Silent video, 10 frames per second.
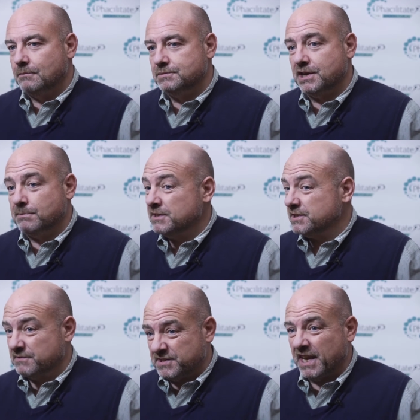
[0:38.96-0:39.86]

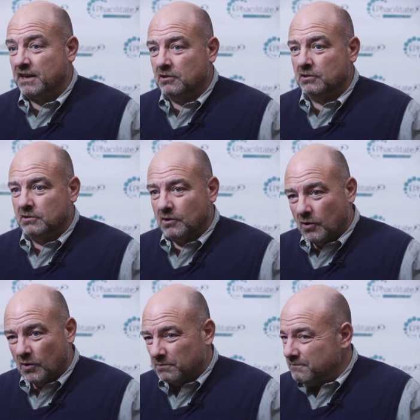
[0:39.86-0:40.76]
shipments of single
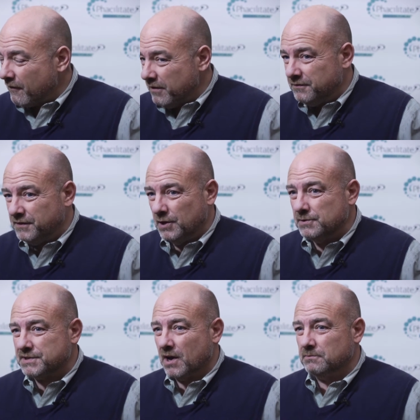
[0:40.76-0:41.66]
or very
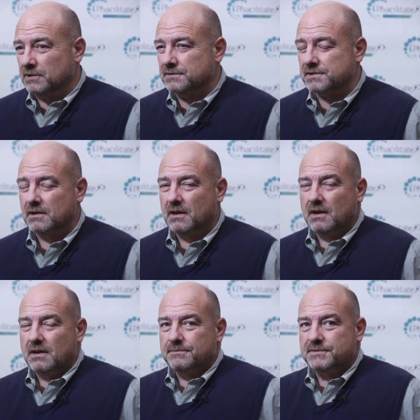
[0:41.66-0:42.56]
few samples.
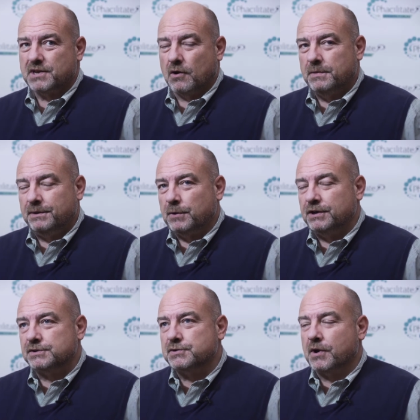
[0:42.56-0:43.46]
So, I mean, when
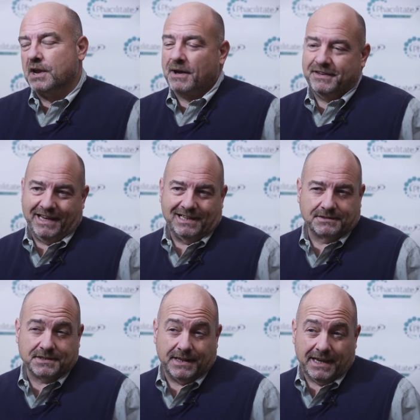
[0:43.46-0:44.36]
you're talking about needle
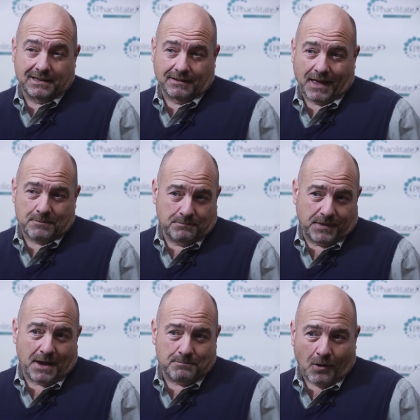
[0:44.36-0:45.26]
to needle,
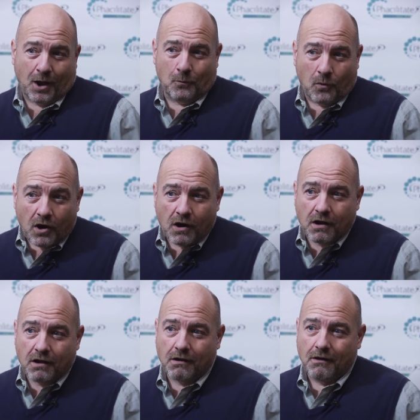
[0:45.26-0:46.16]
that might
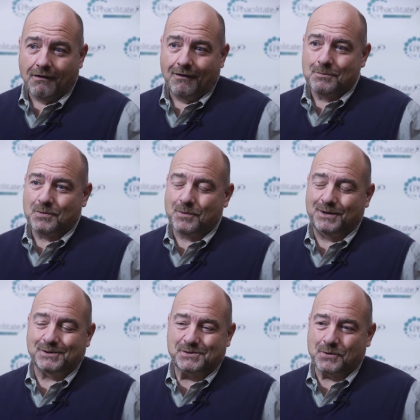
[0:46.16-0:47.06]
work. But
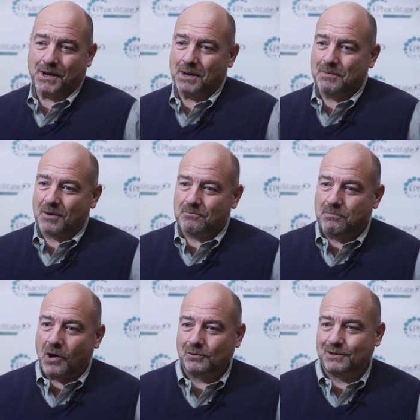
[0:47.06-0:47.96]
when you're talking about
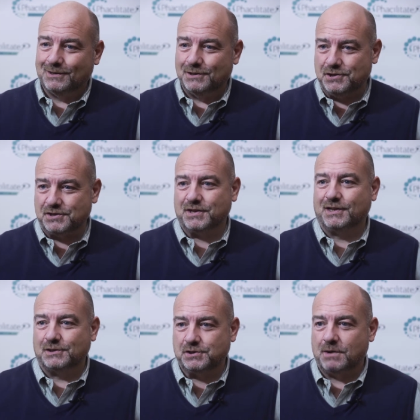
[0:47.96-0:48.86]
bulk
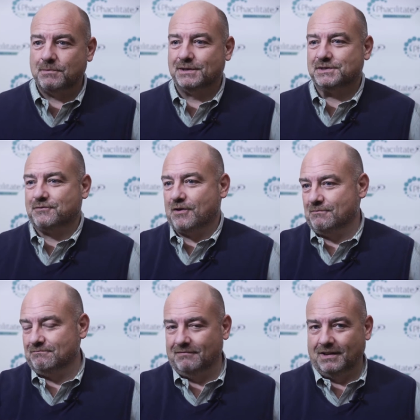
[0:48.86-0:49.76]
logistical shipments
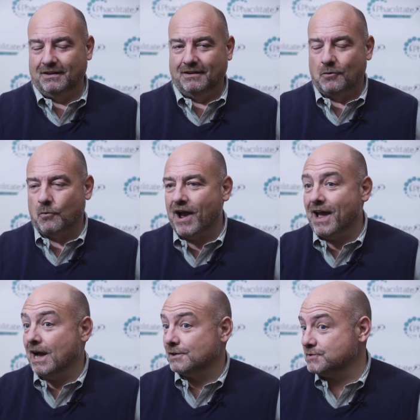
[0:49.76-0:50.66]
from
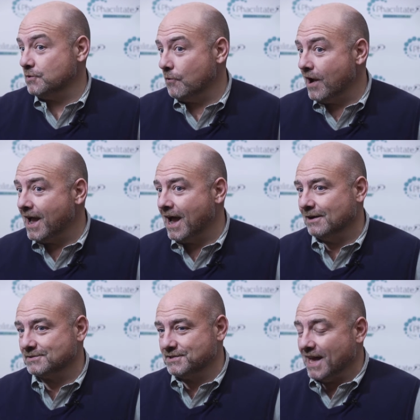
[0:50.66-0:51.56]
warehouse to
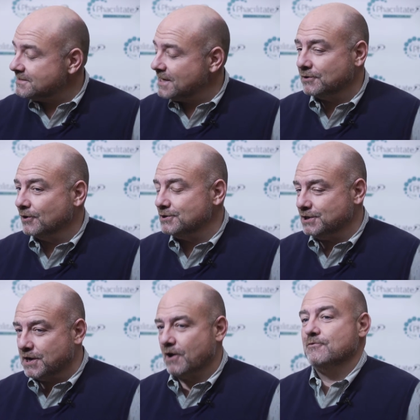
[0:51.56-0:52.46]
warehouse, that
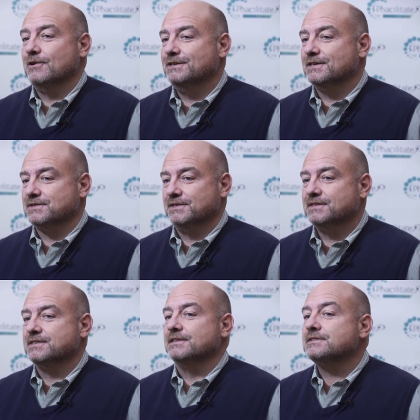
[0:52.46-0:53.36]
technology currently doesn't
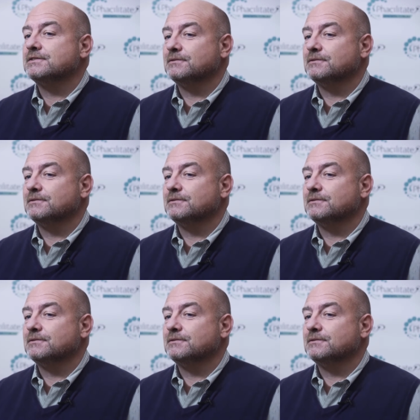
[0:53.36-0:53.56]
exist.